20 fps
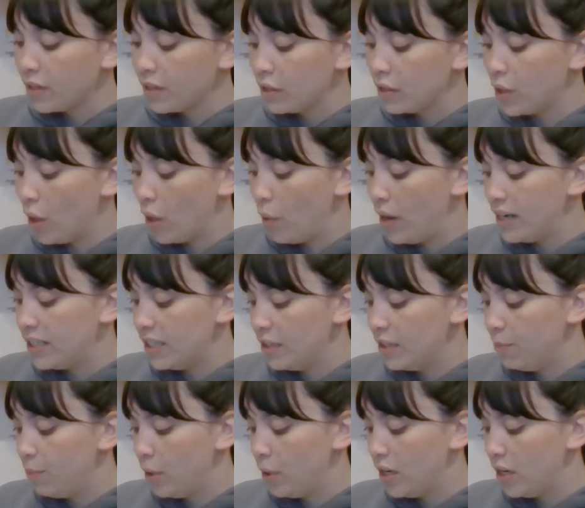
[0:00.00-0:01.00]
So I
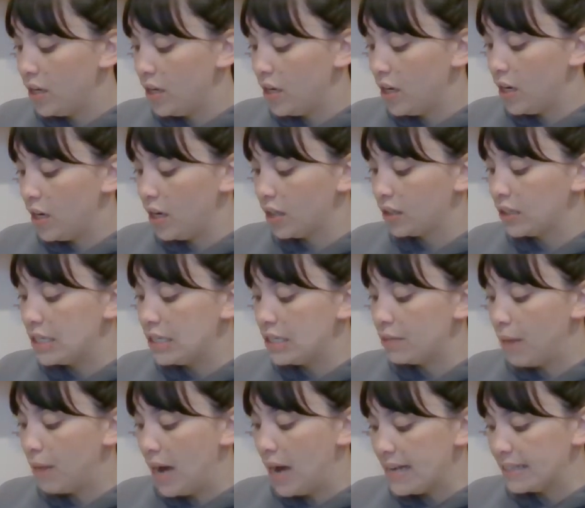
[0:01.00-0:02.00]
did put
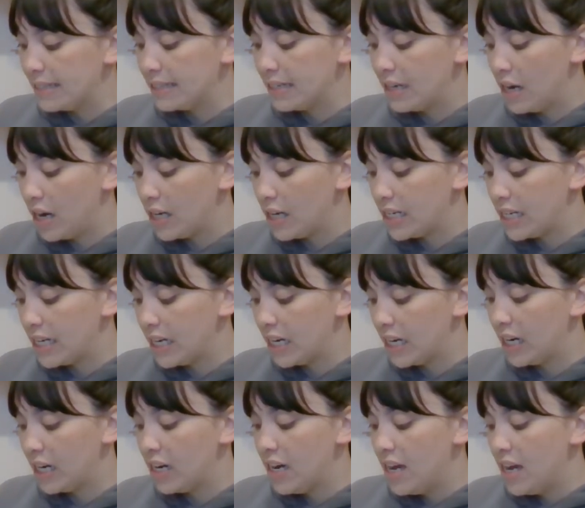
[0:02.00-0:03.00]
clindamycin on
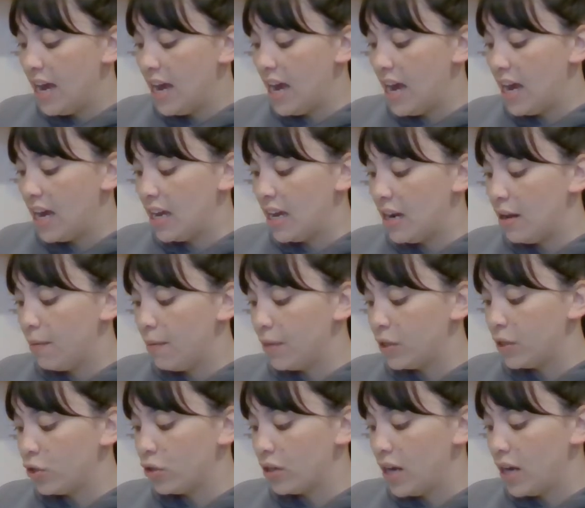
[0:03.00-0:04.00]
here and
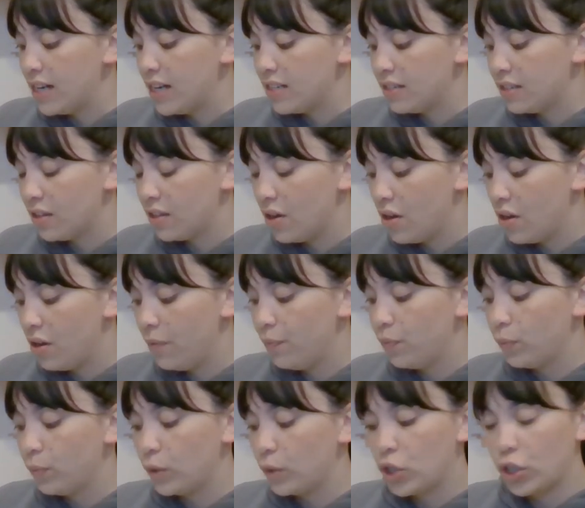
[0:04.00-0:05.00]
metronidazole,
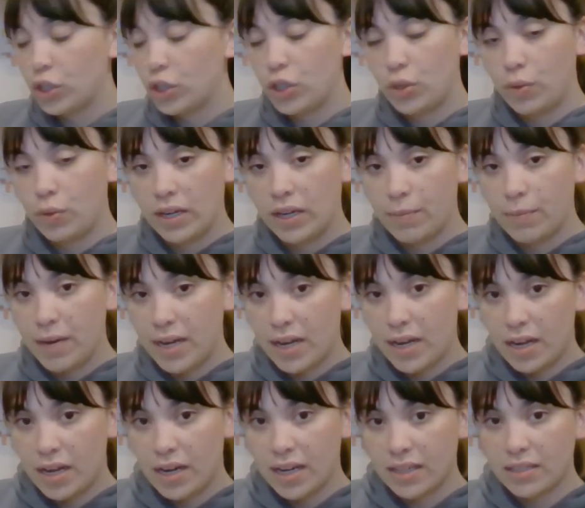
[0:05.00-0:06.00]
which are 2
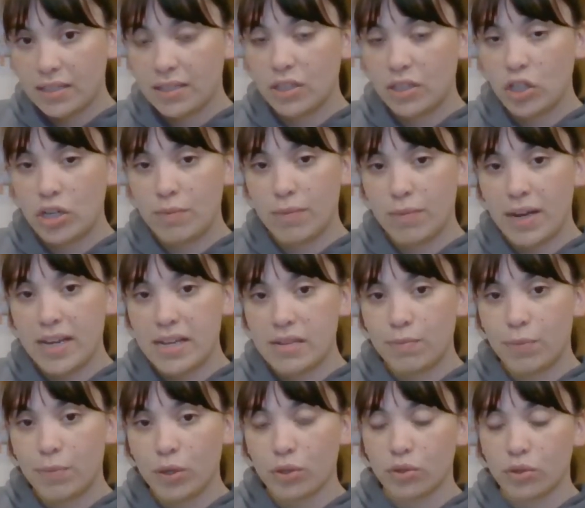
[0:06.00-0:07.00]
antibiotics. She
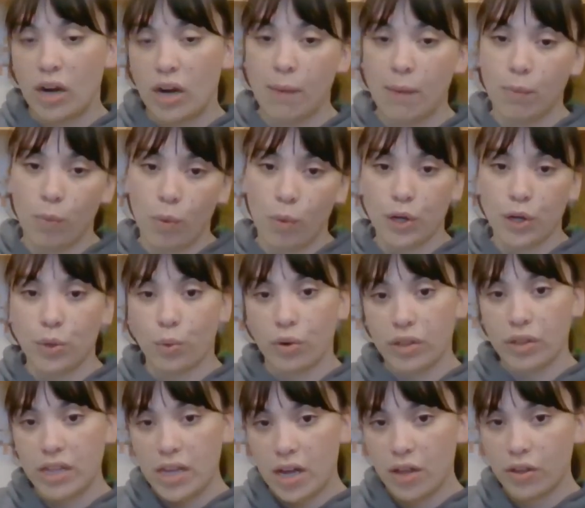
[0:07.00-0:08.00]
might prescribe one or
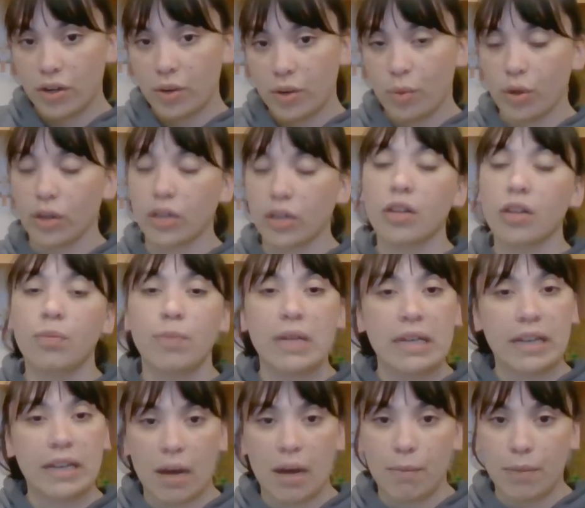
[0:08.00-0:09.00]
the other, or it could be
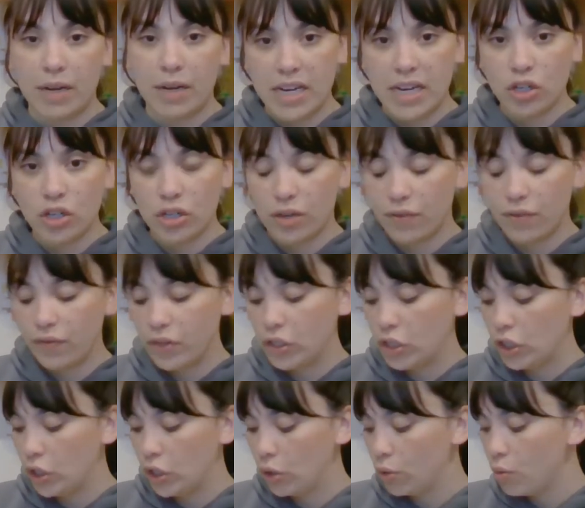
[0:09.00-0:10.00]
a combination of the
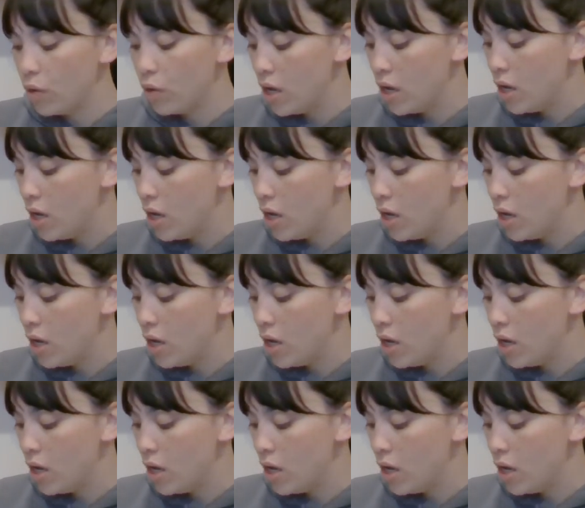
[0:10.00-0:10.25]
2.